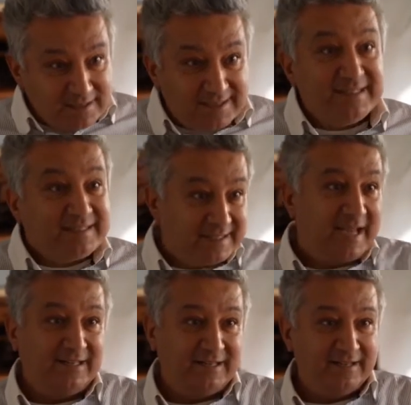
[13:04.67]
since
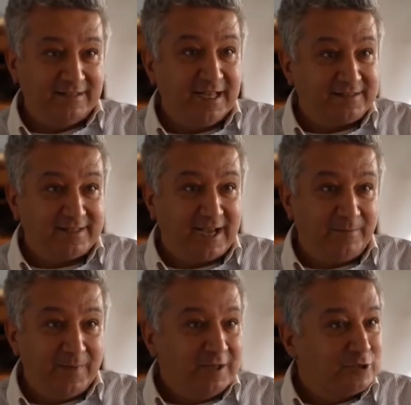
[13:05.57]
then, that
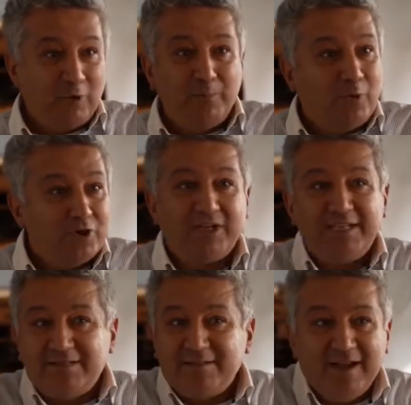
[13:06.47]
time. So Boji
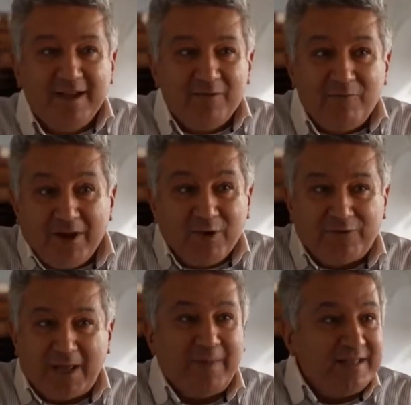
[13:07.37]
is one
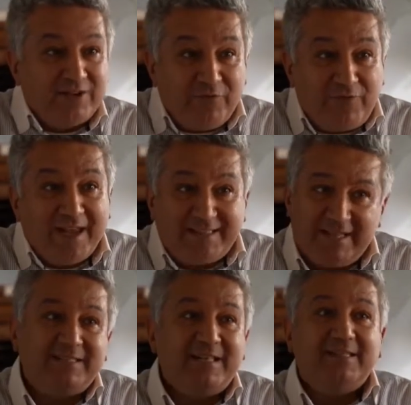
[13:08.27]
of them and
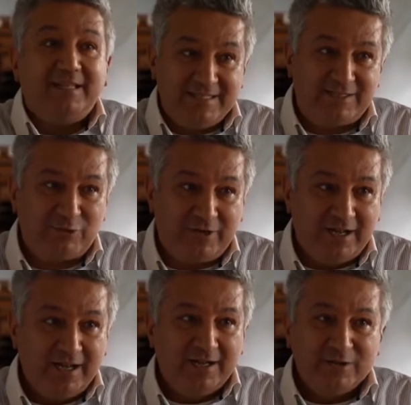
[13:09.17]
reflecting that
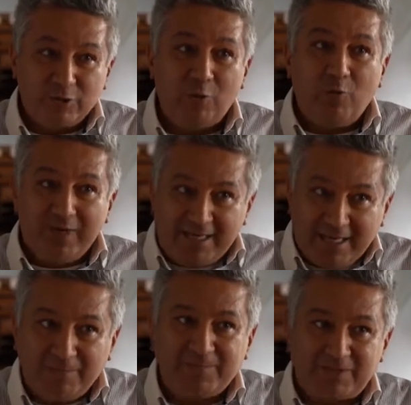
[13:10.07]
history. So we
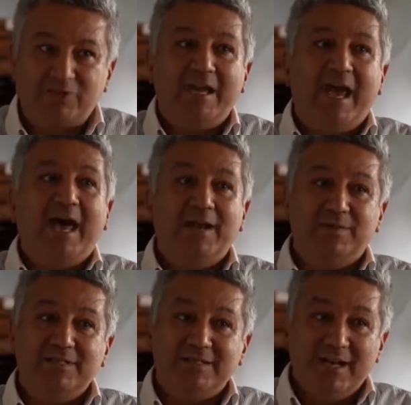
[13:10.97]
keep stray
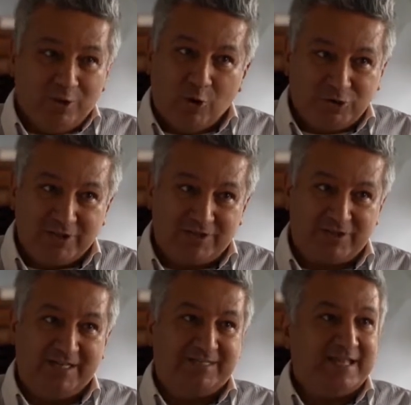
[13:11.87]
animals on the
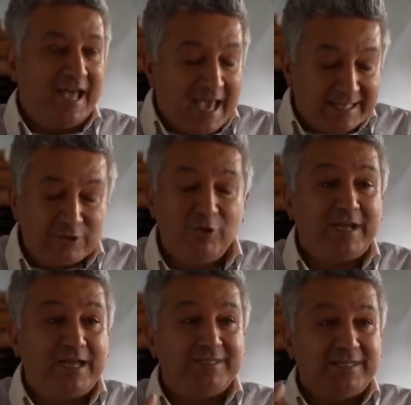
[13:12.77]
strings as
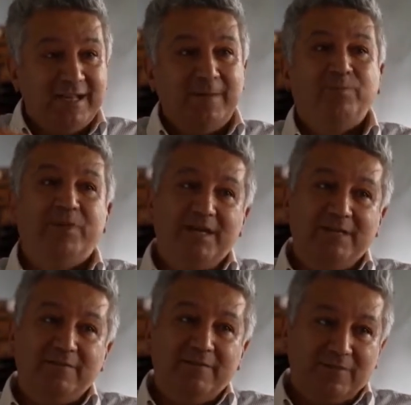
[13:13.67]
long as they
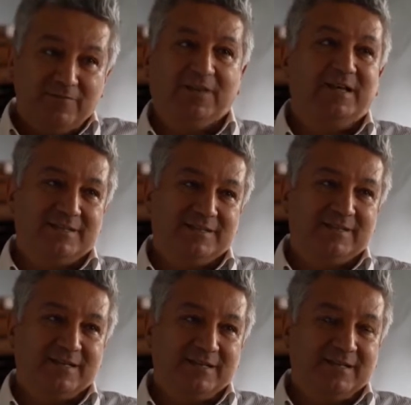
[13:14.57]
live with us.